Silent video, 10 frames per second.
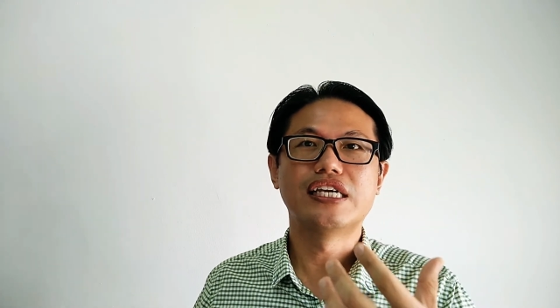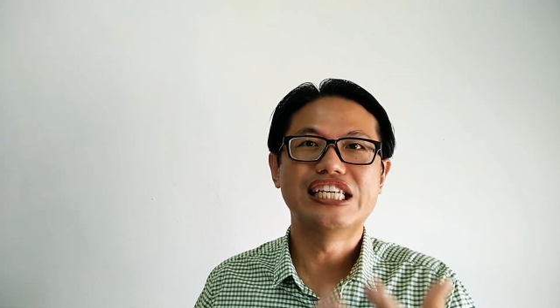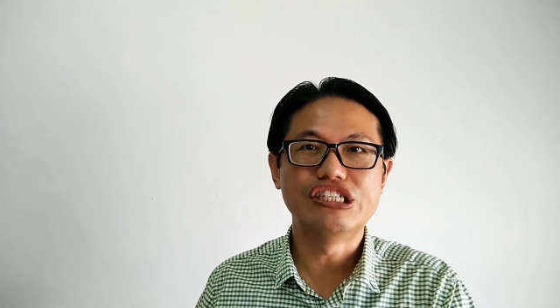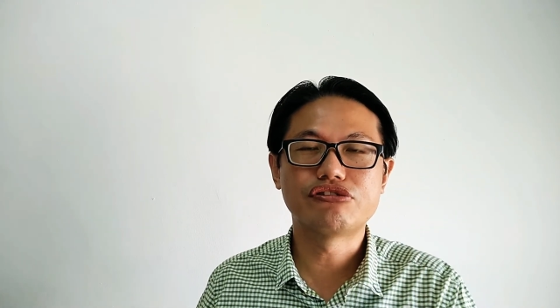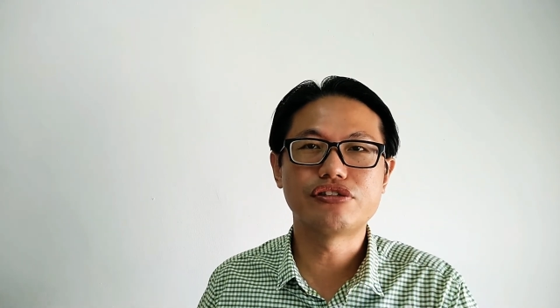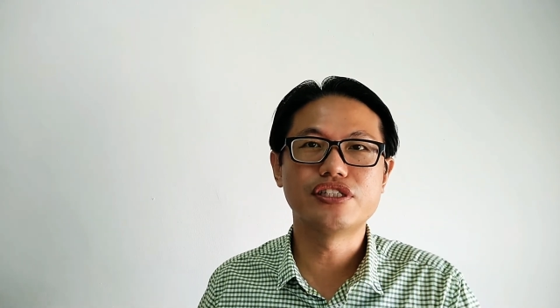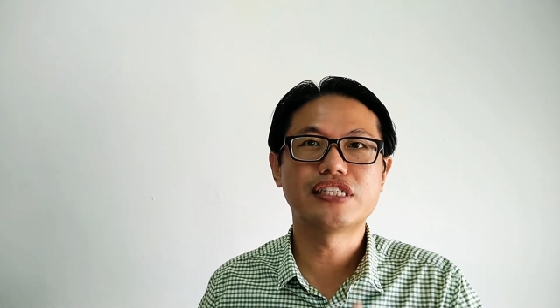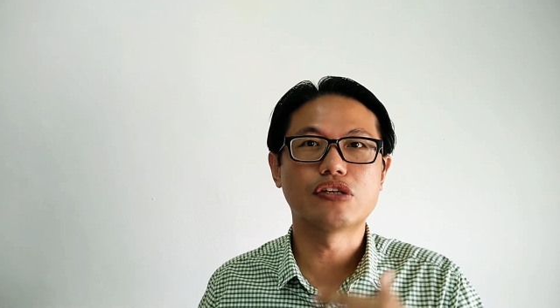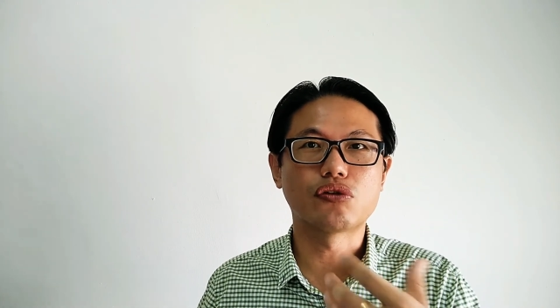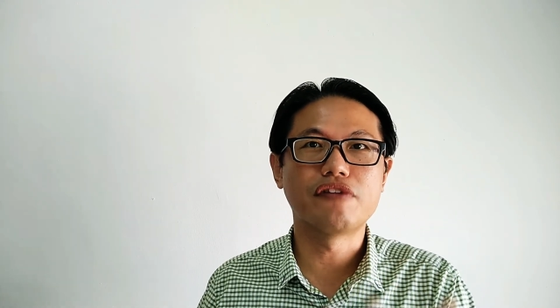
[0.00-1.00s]
interest
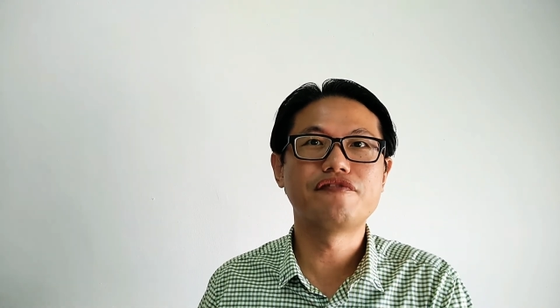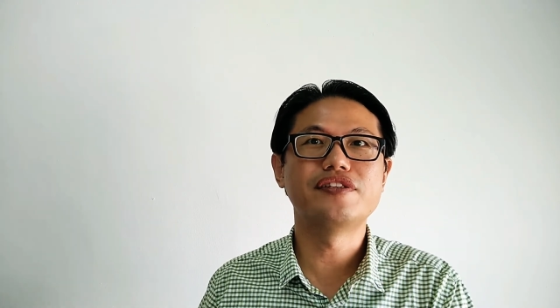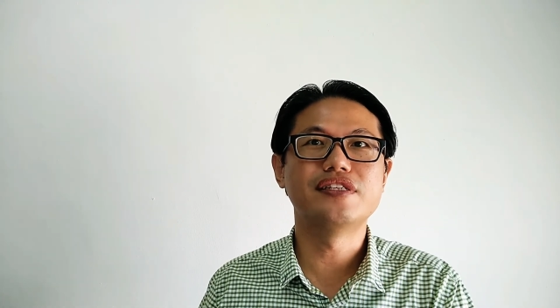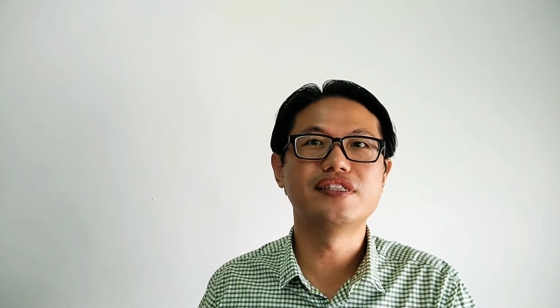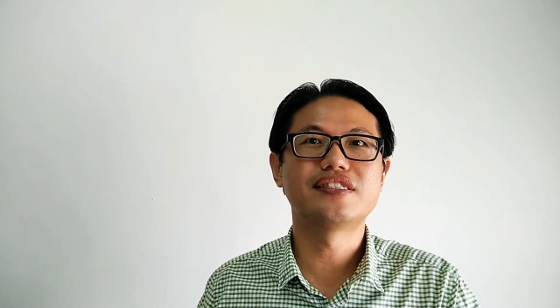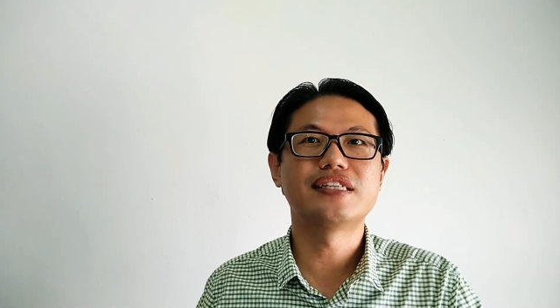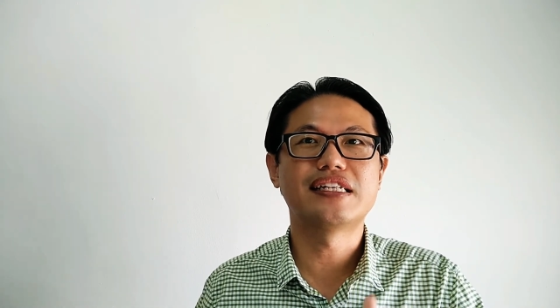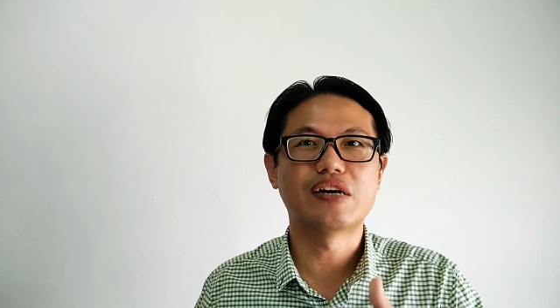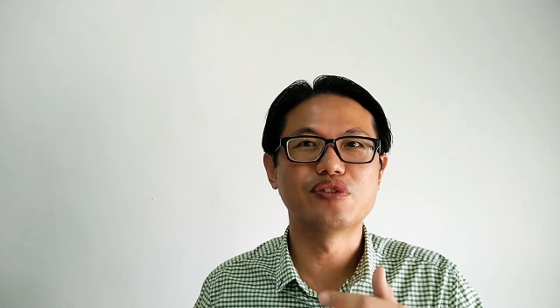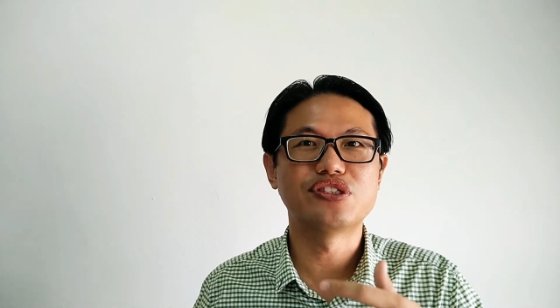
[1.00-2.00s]
and confidence that
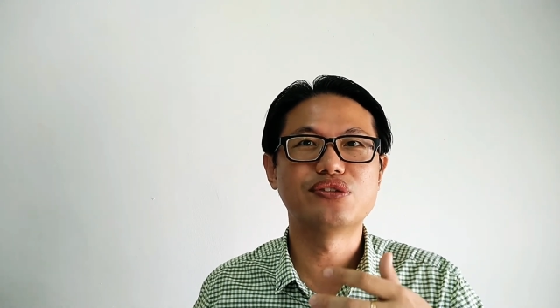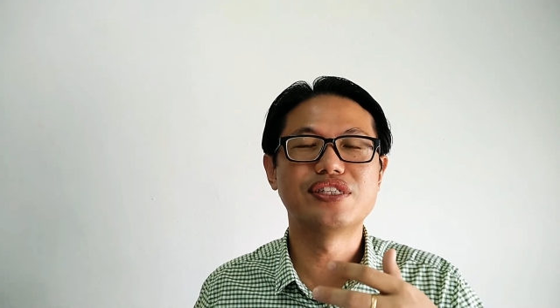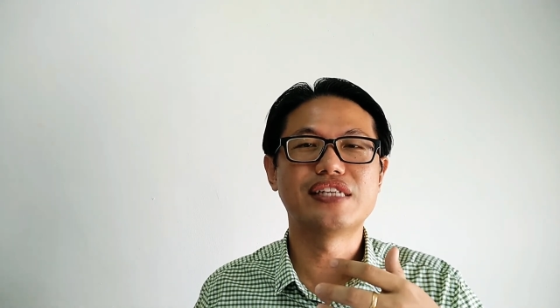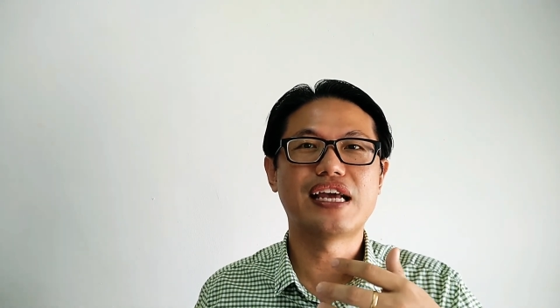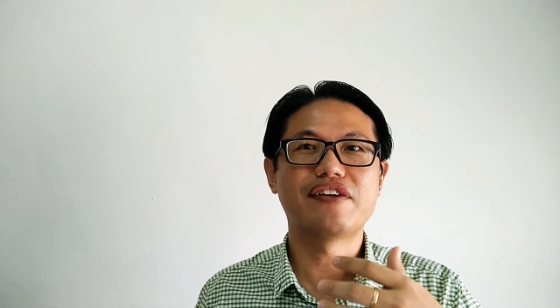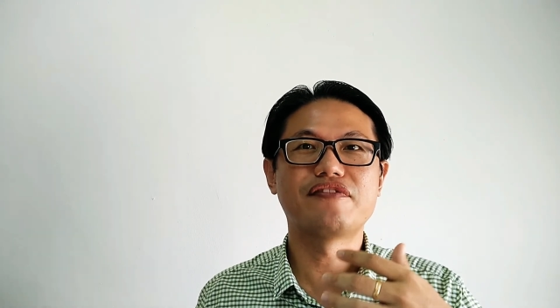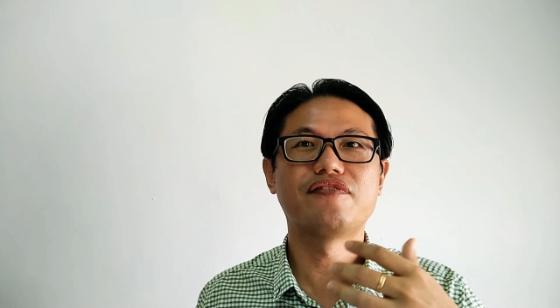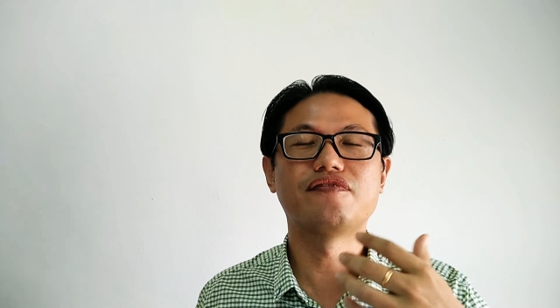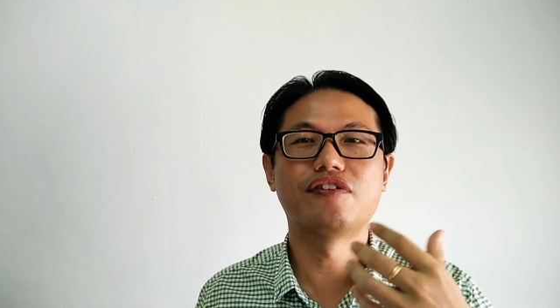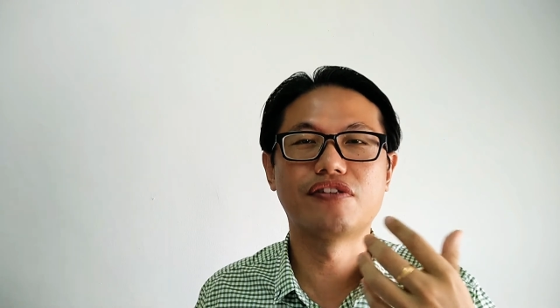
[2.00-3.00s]
our students have
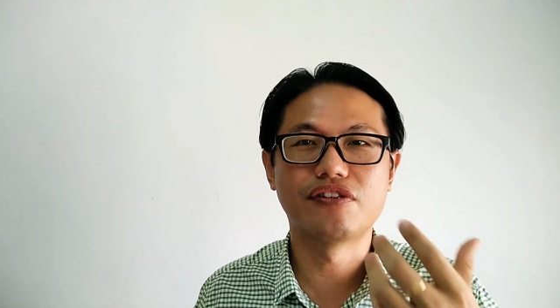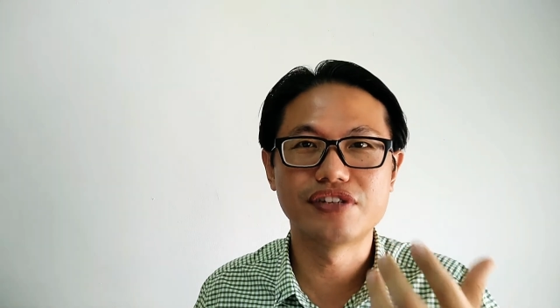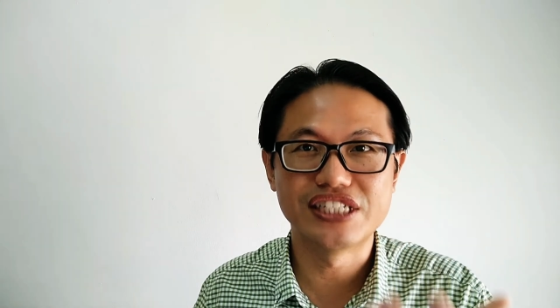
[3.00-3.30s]
for